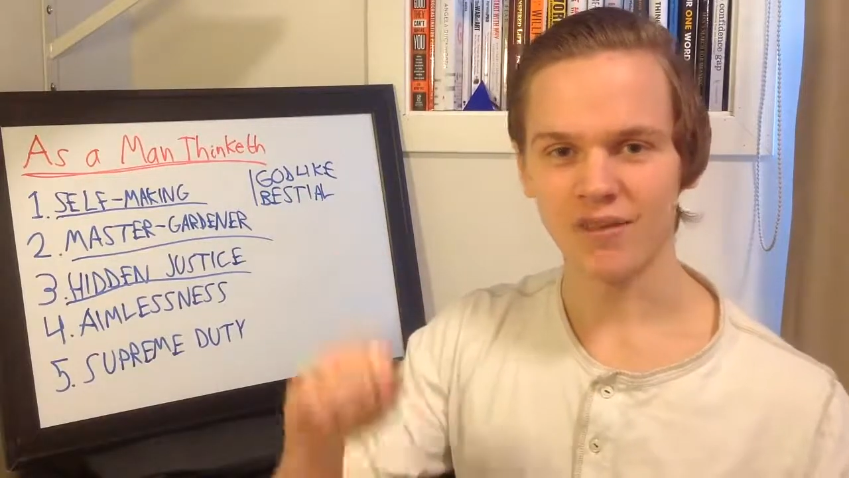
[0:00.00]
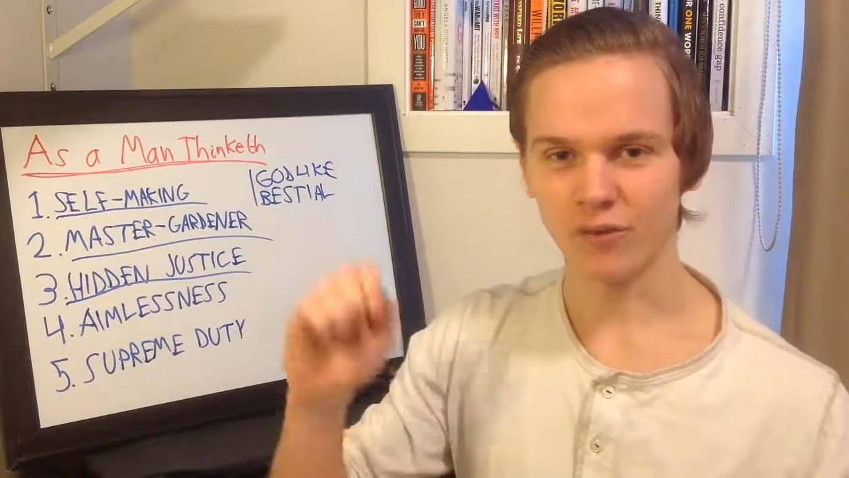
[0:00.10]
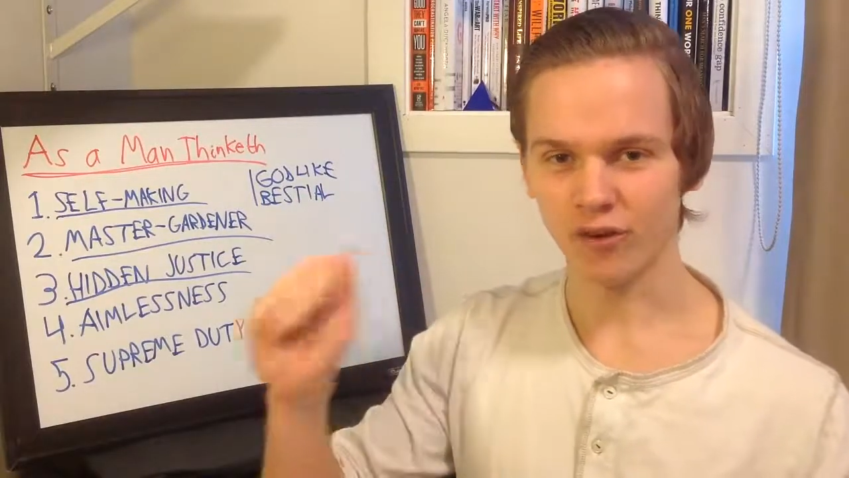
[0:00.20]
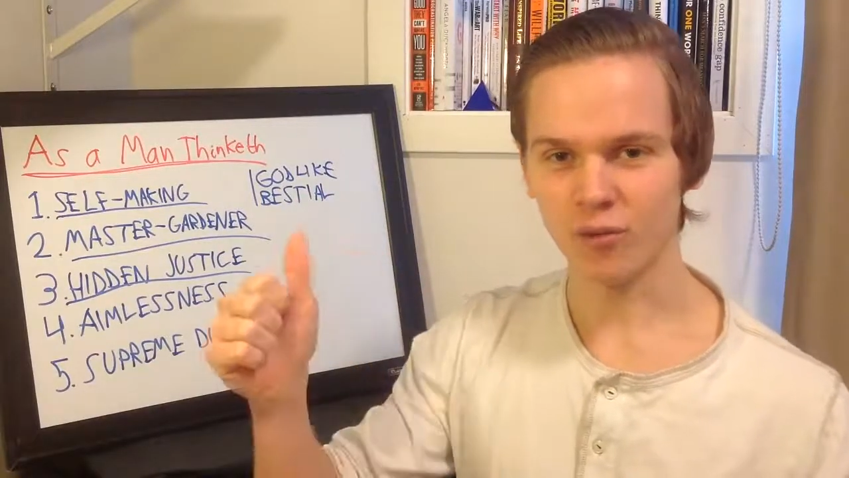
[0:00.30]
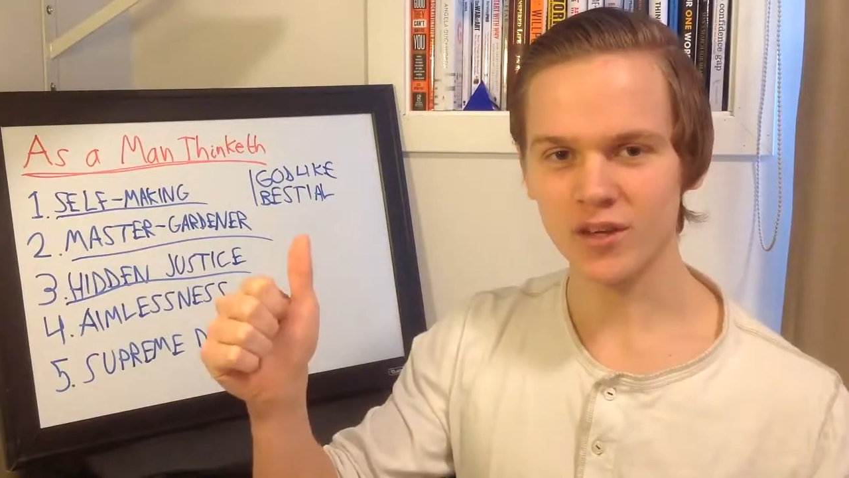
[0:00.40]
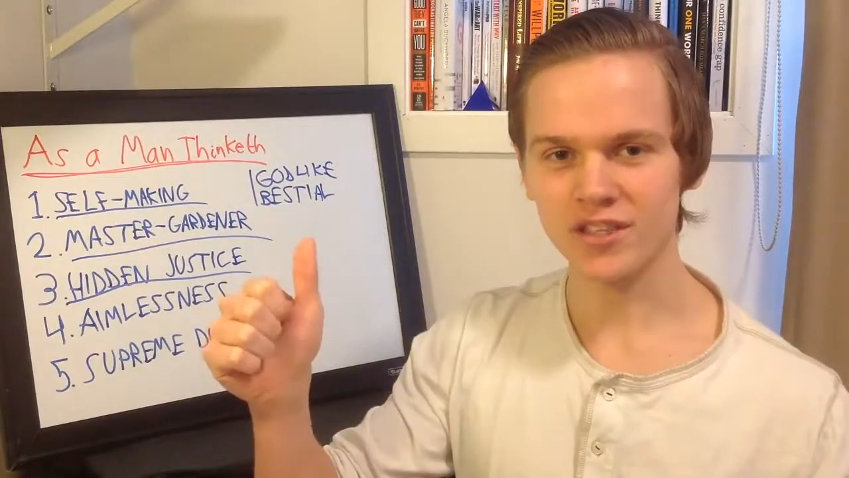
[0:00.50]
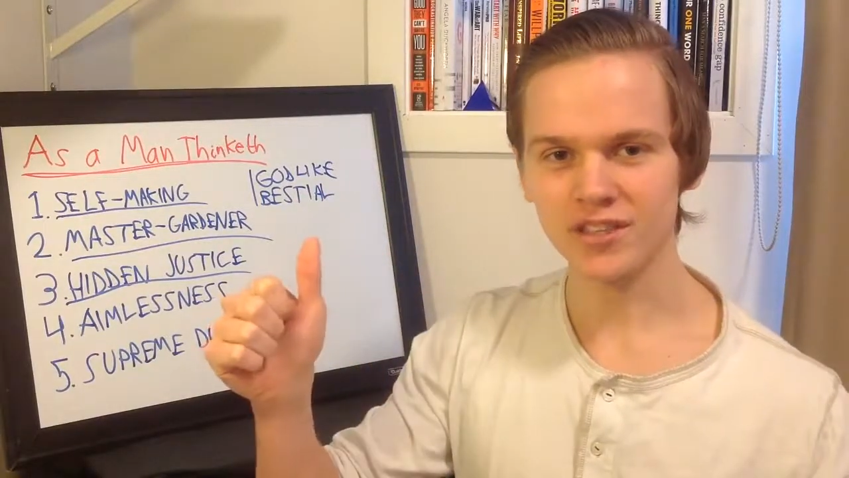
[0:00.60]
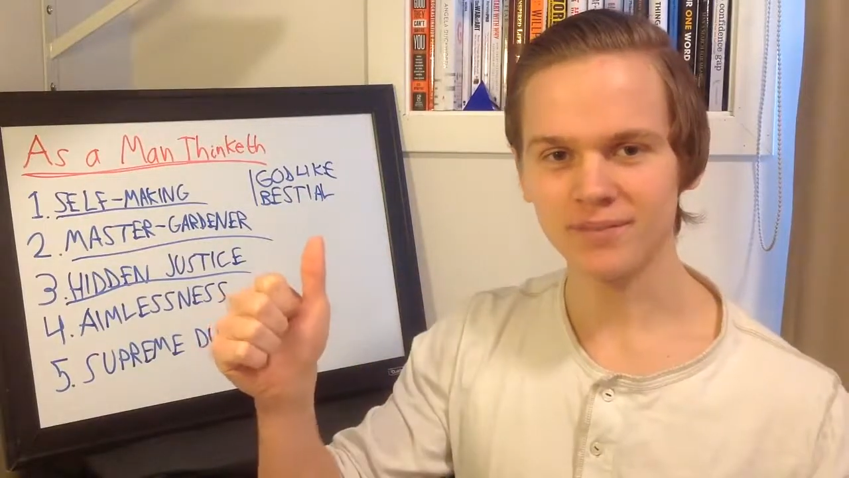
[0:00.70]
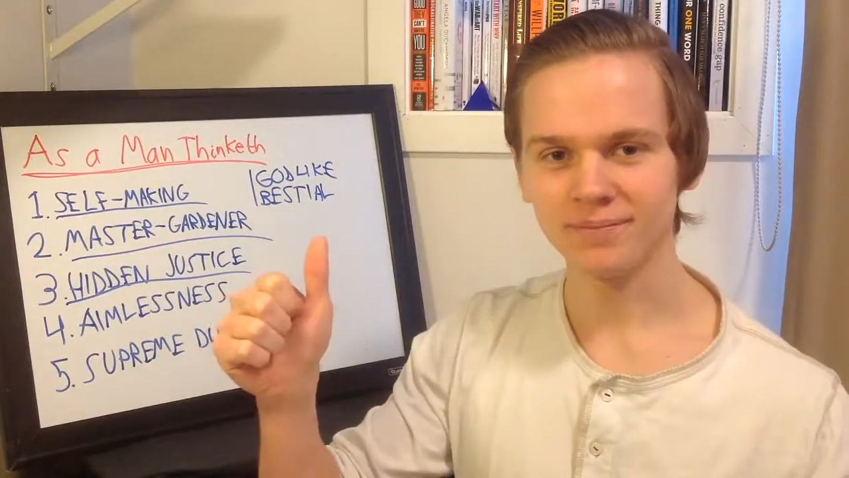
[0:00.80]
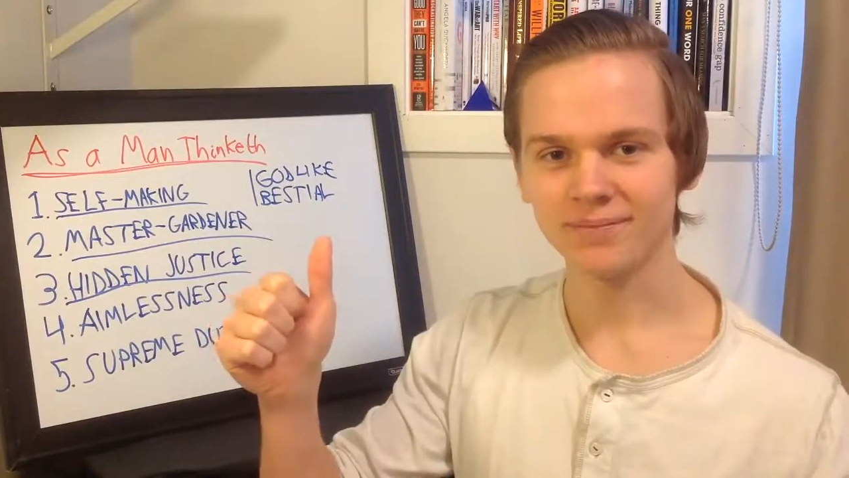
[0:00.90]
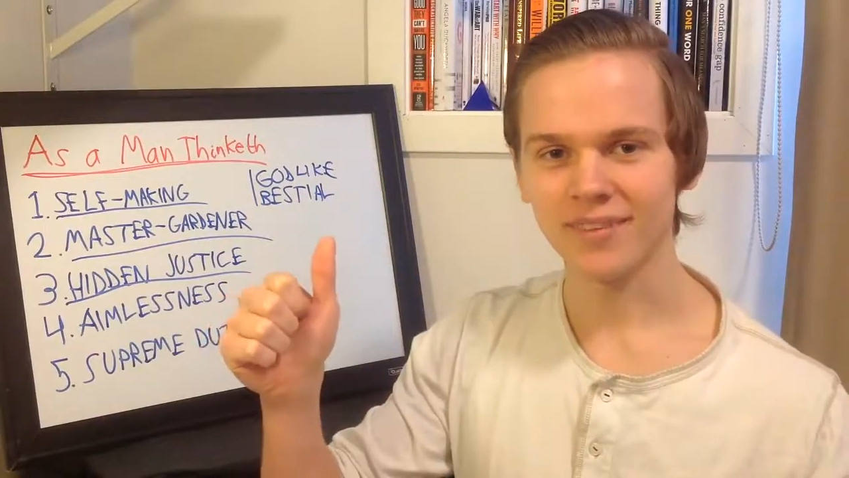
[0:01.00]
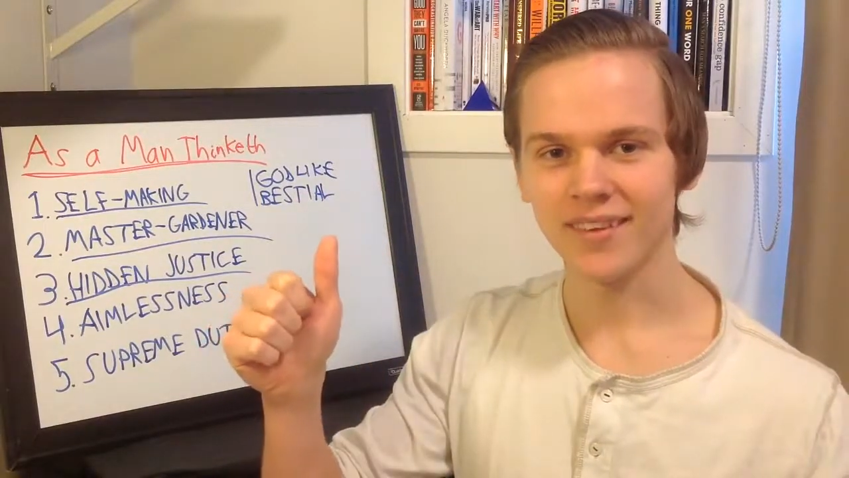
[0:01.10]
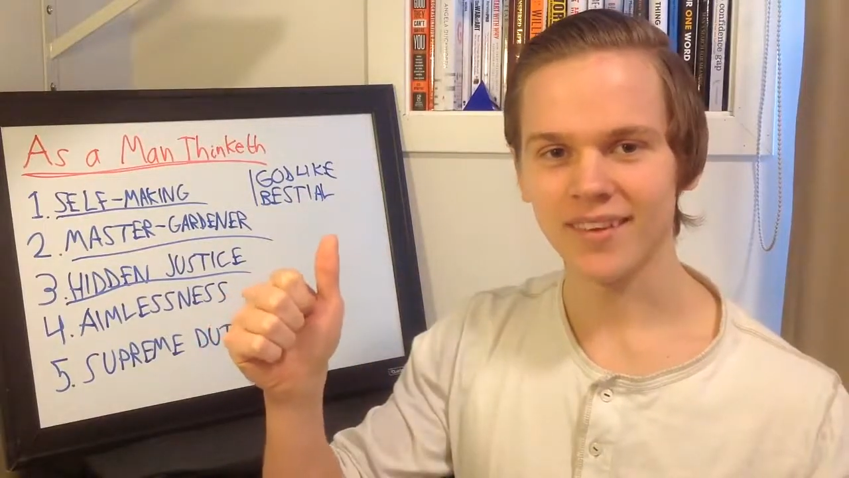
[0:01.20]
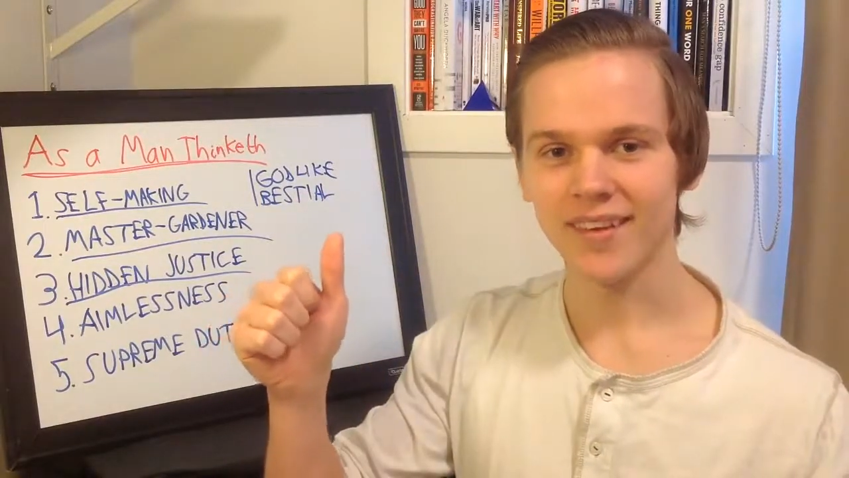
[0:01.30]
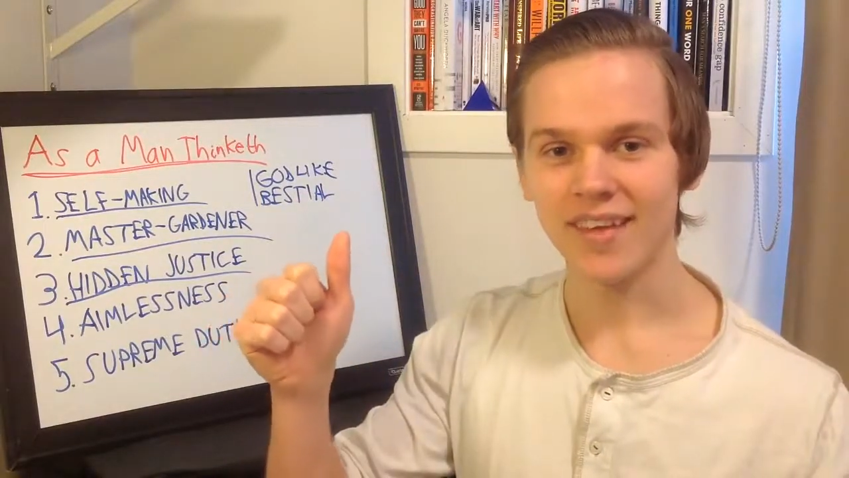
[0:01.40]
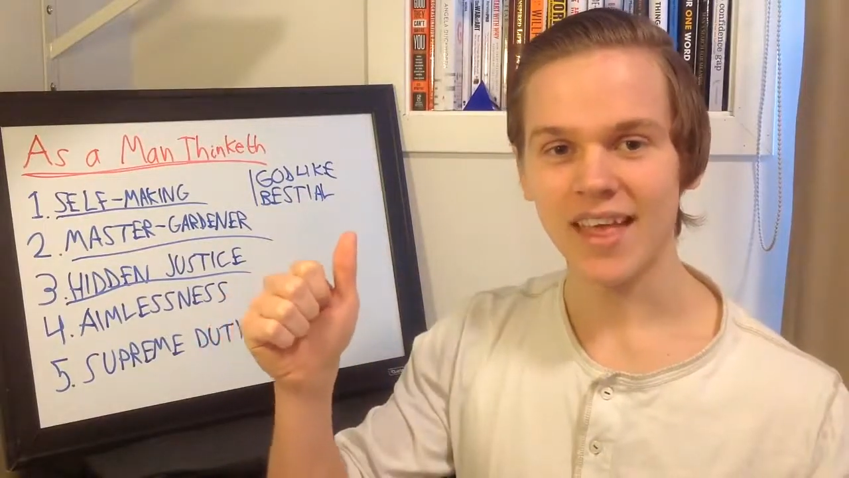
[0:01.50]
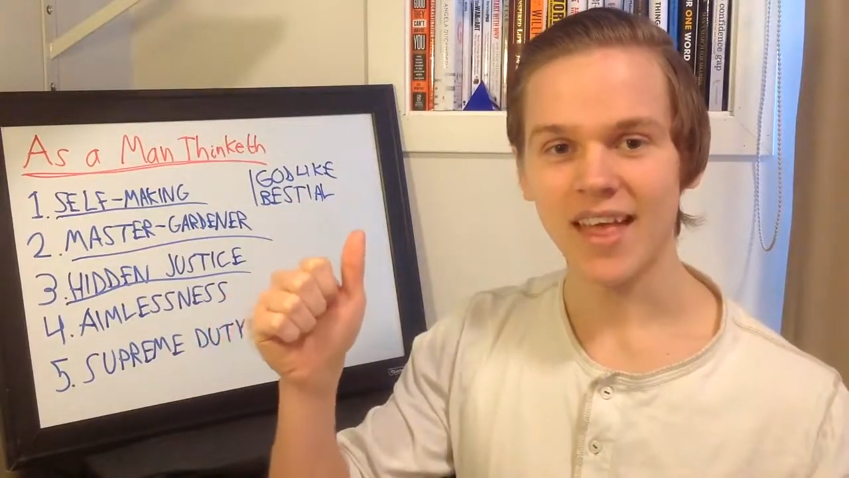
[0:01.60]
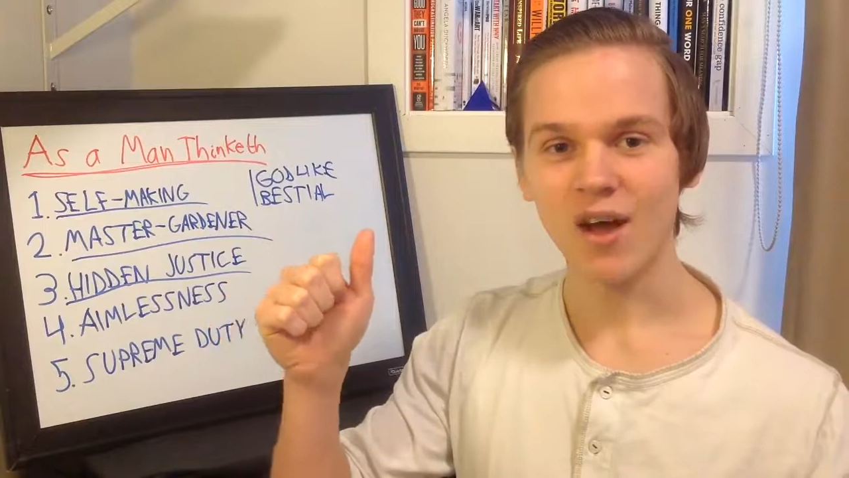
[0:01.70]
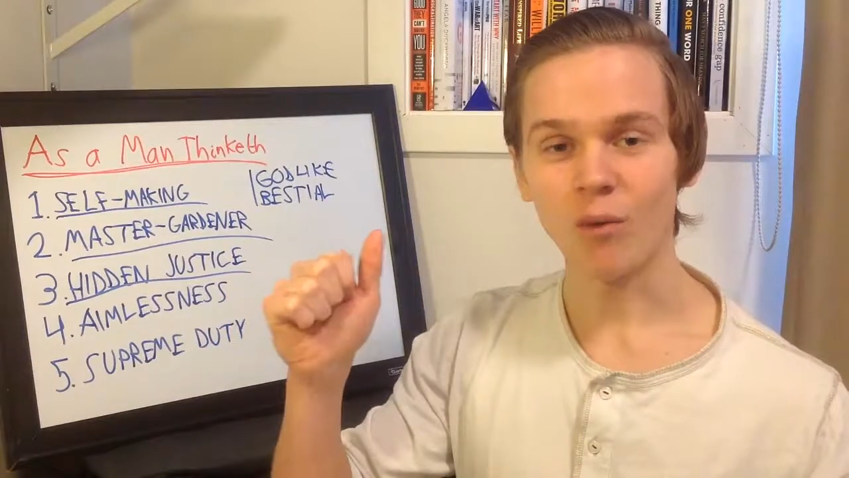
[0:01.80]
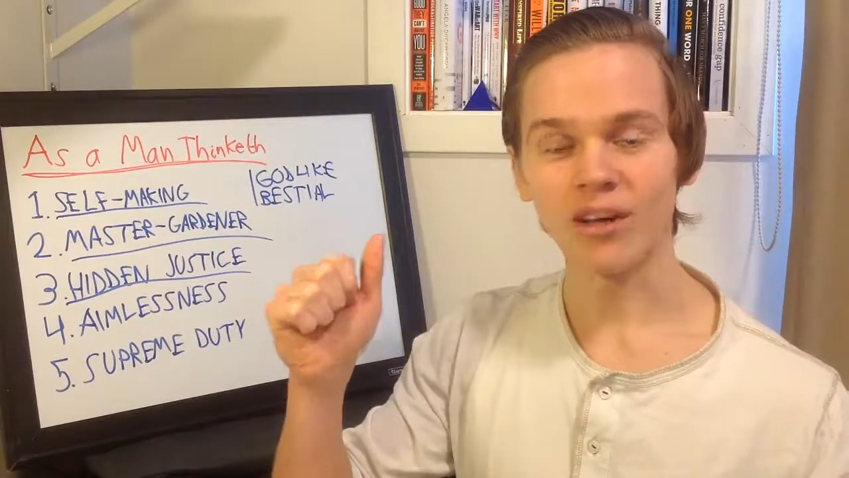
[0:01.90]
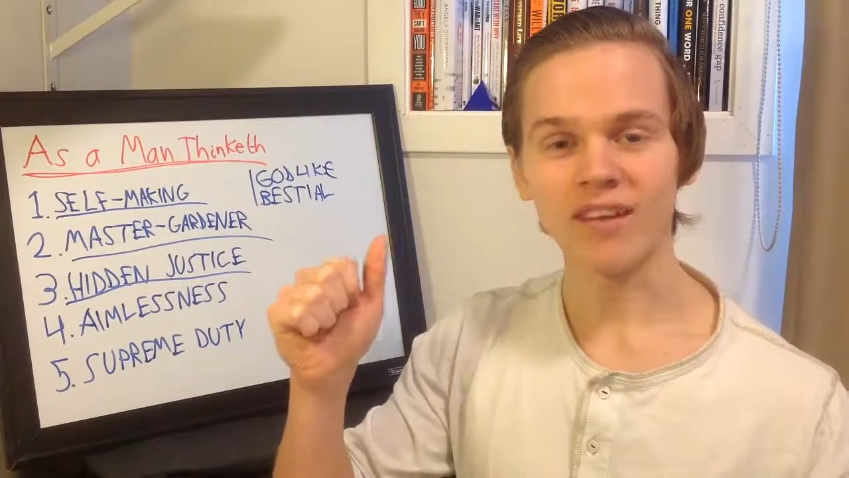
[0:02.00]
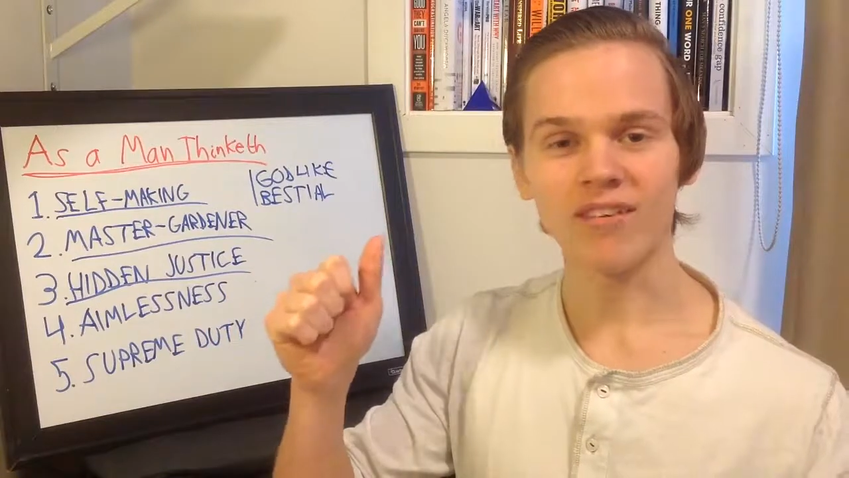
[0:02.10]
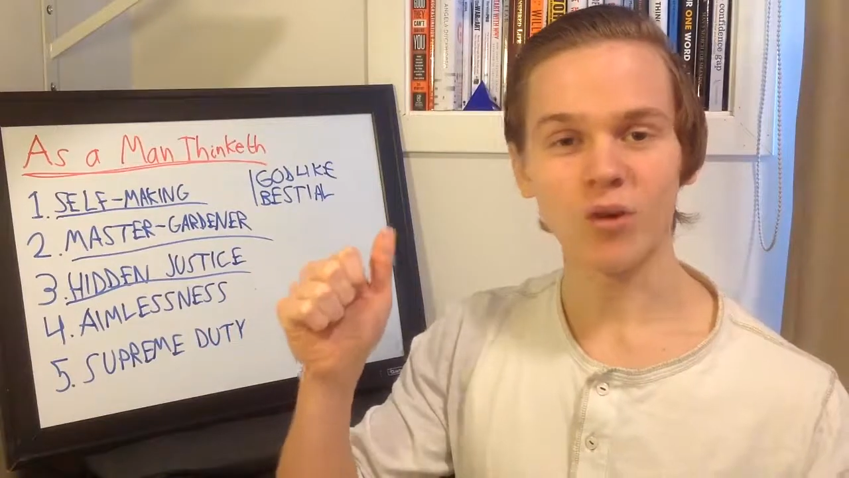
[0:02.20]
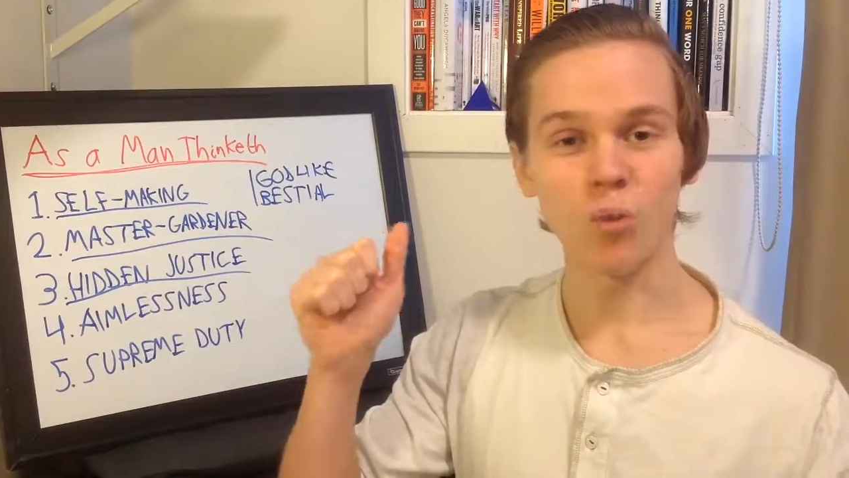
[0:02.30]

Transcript: First question: what is